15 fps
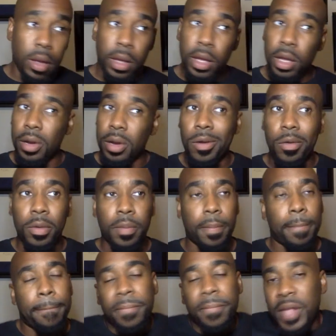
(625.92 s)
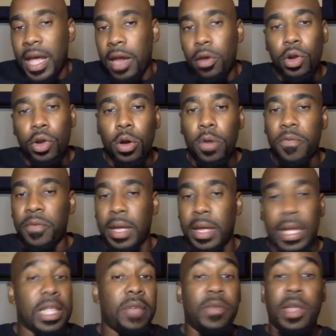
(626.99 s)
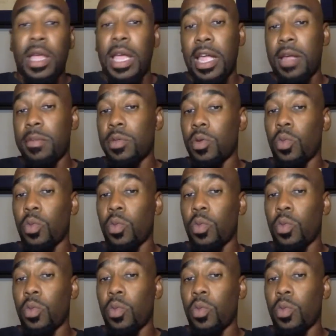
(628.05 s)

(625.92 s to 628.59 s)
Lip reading: you know, I don't know if 11 games